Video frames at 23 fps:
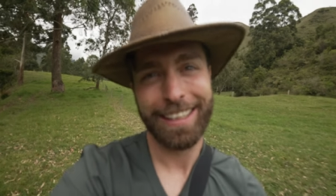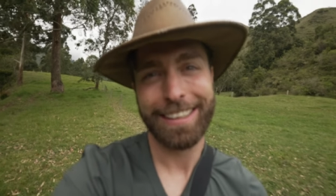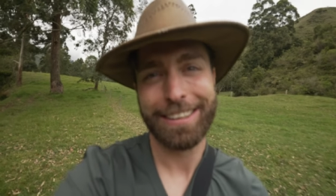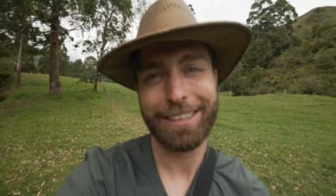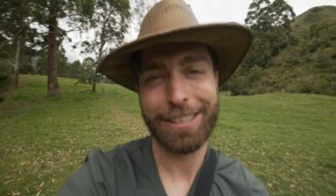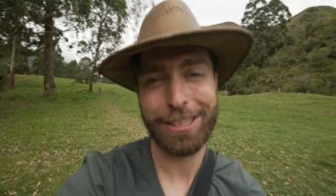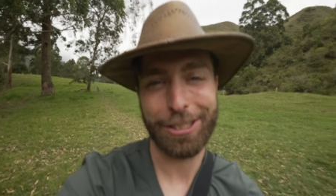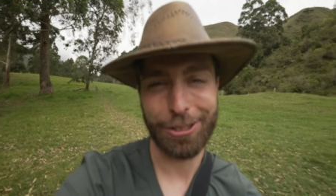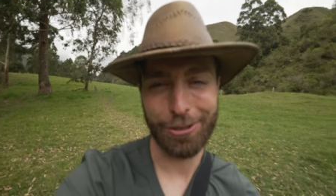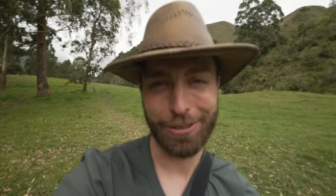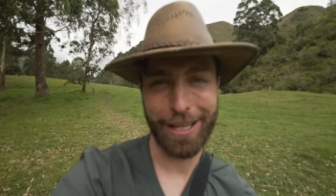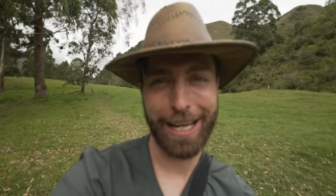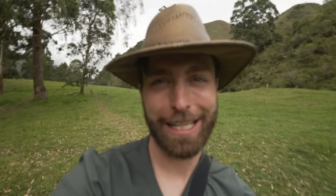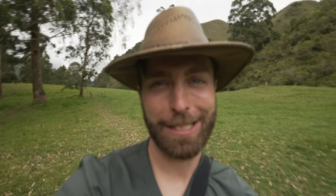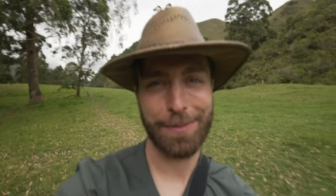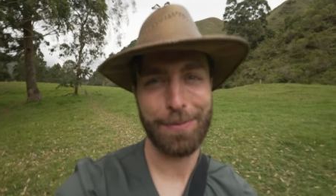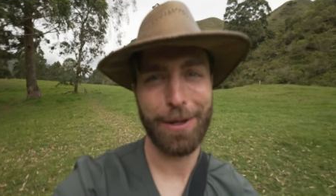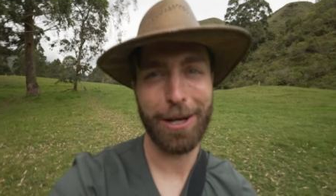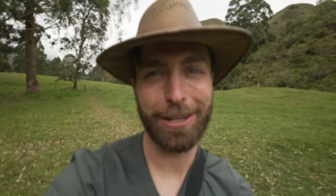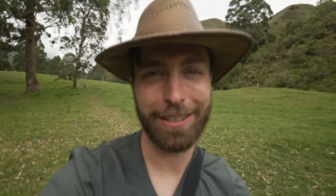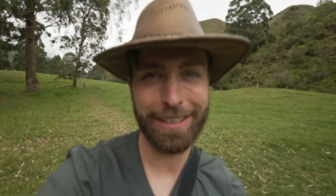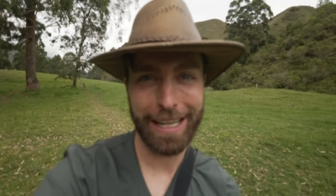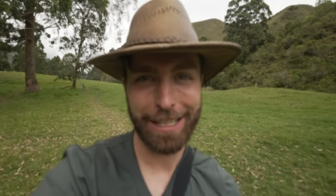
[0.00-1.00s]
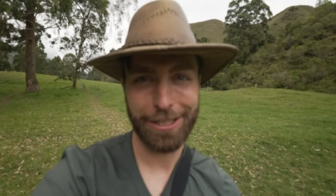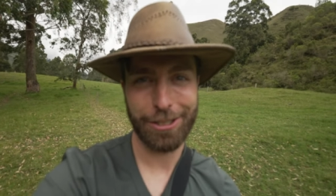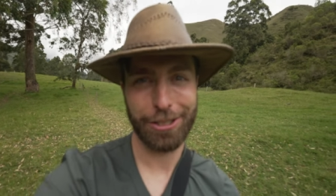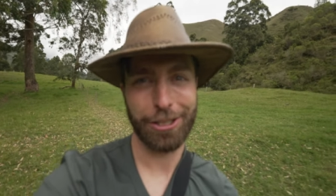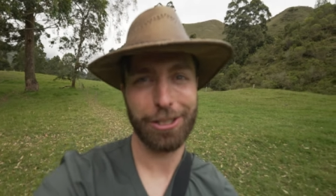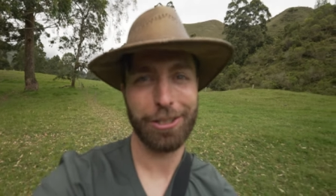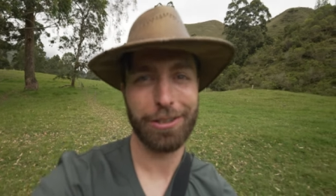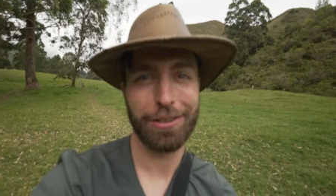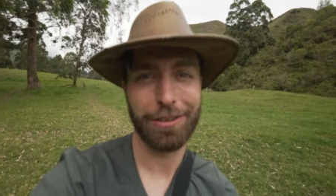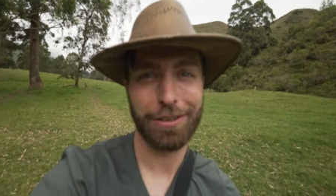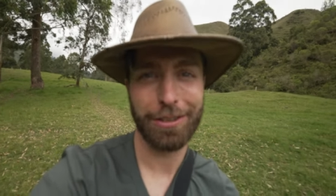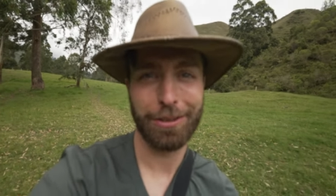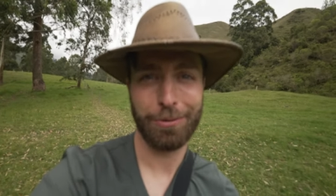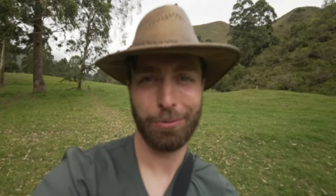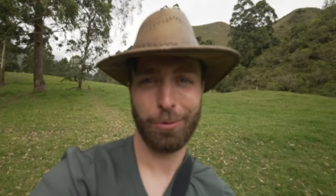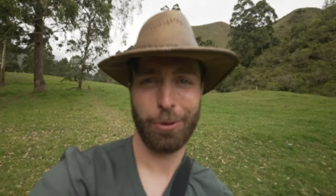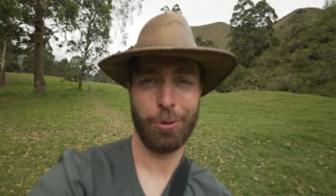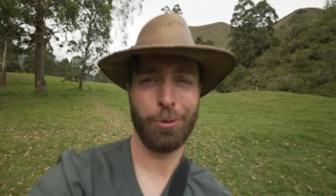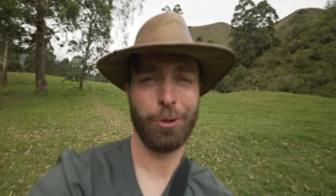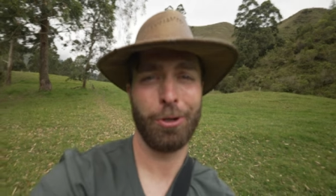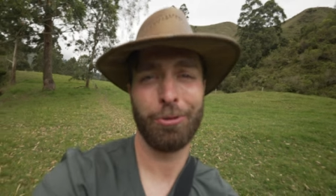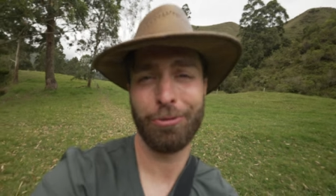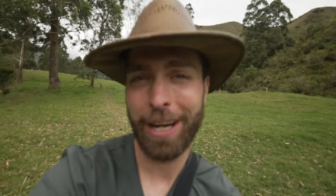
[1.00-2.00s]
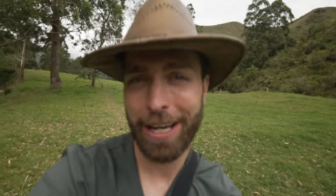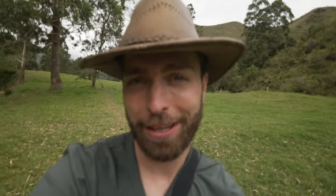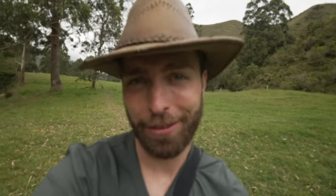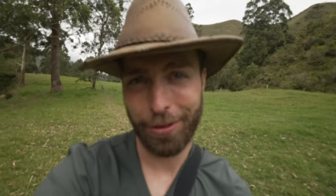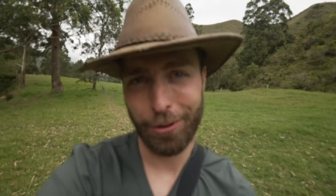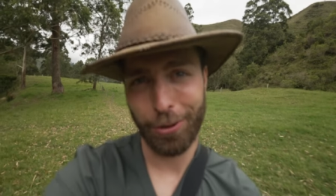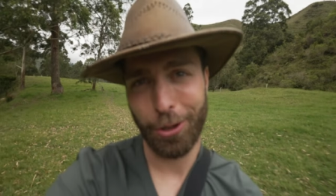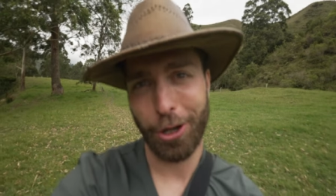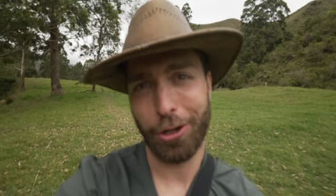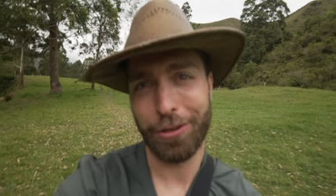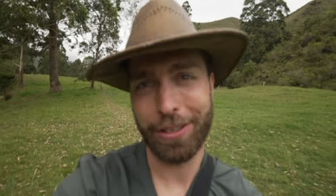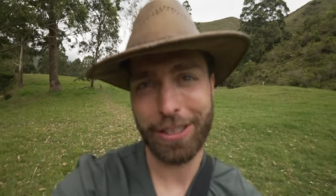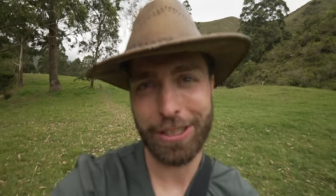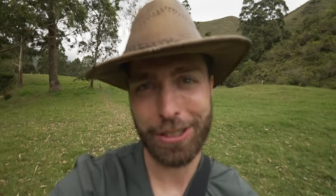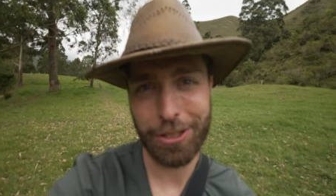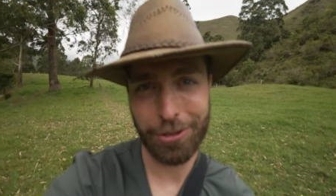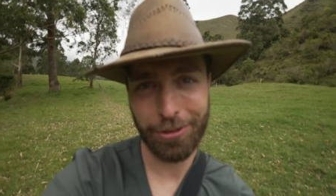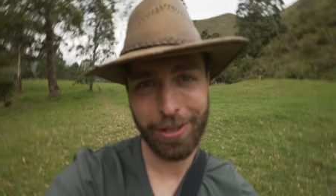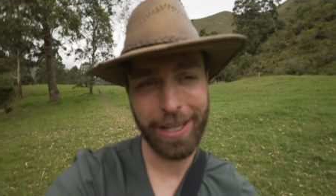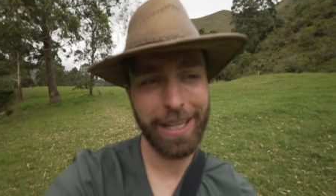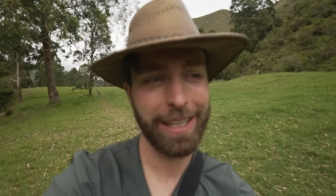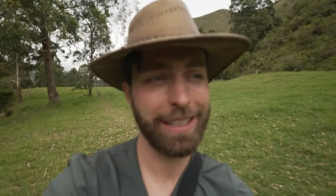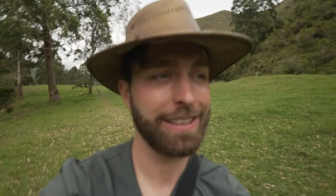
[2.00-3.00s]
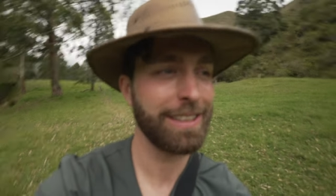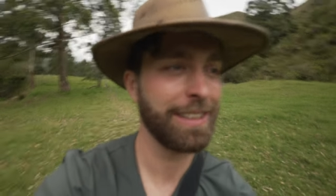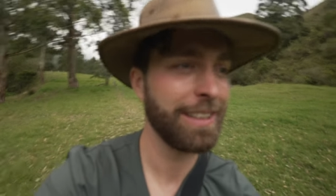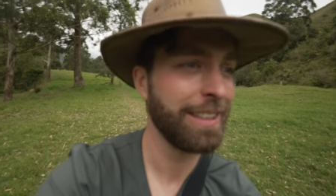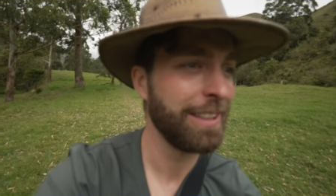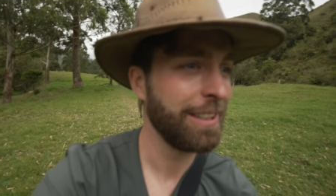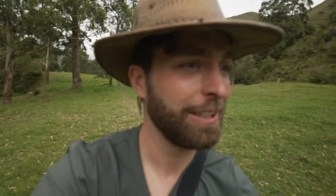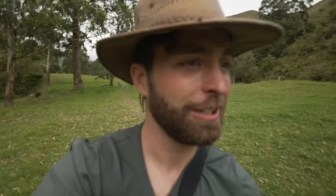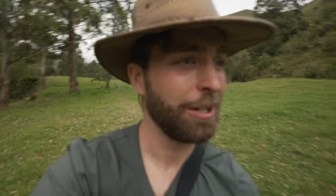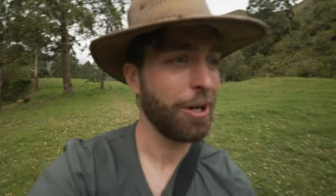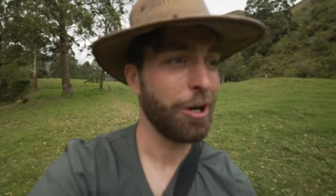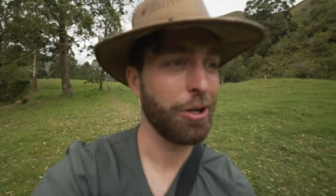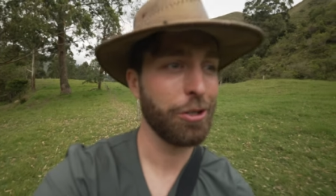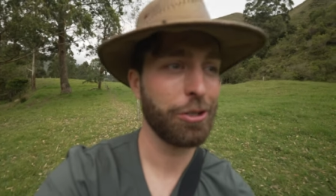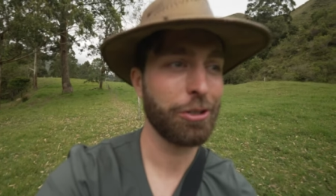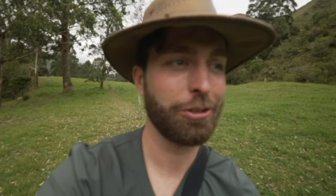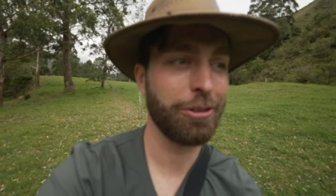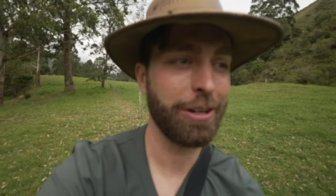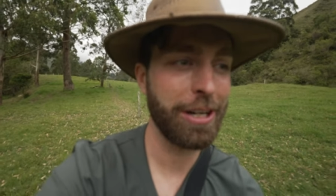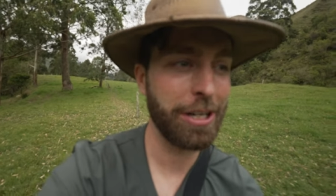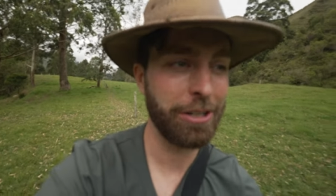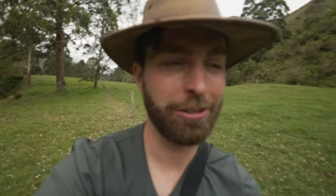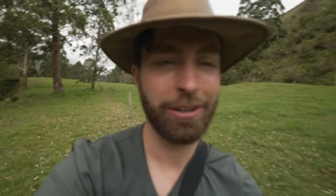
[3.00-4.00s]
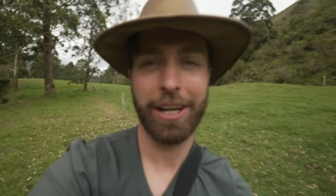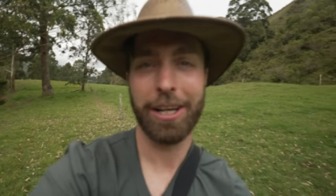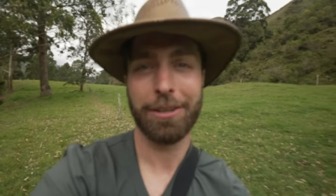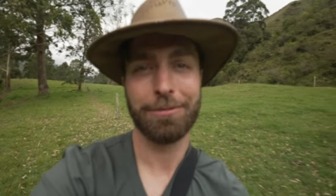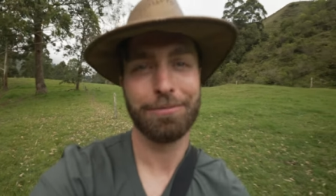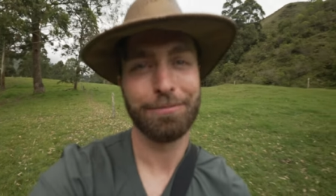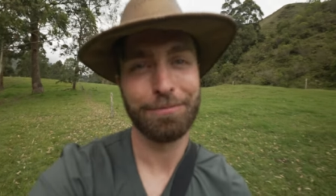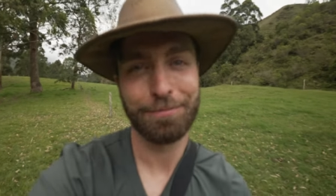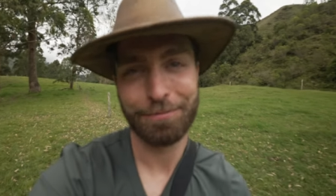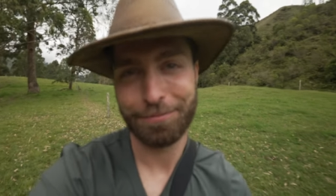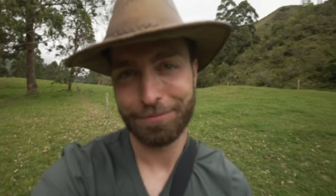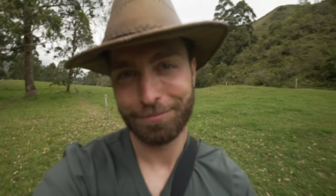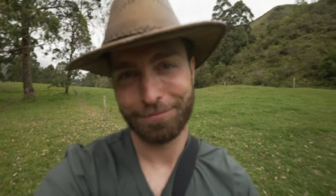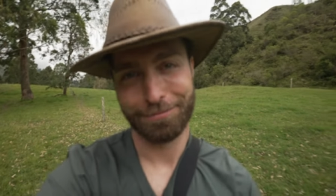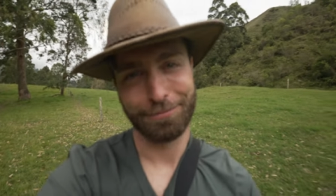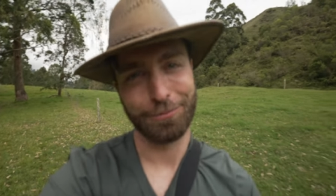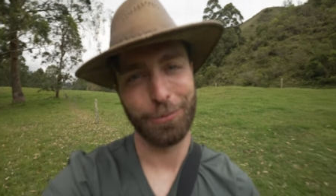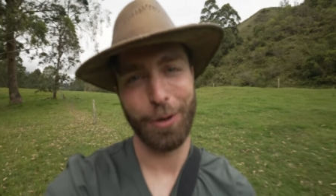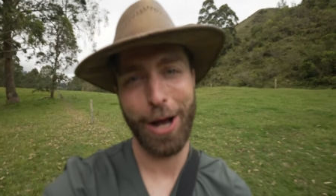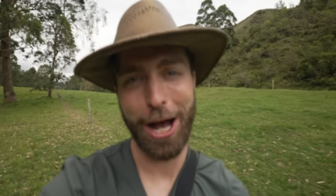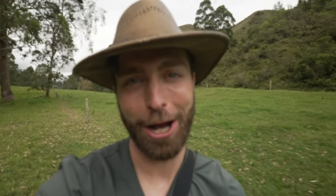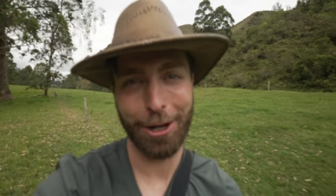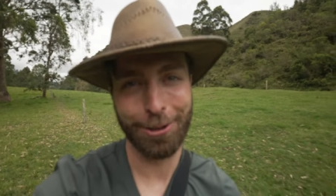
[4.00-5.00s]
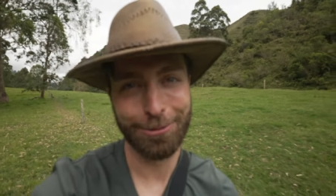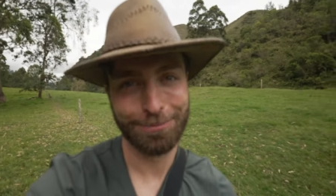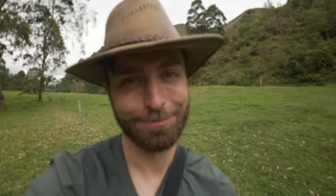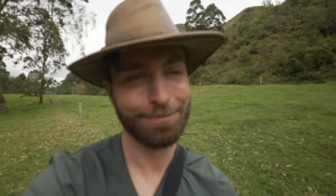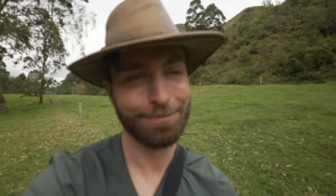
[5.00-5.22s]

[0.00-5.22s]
It's just so nice to be out in nature. We're riding through all these creeks, all the greenery. Wow.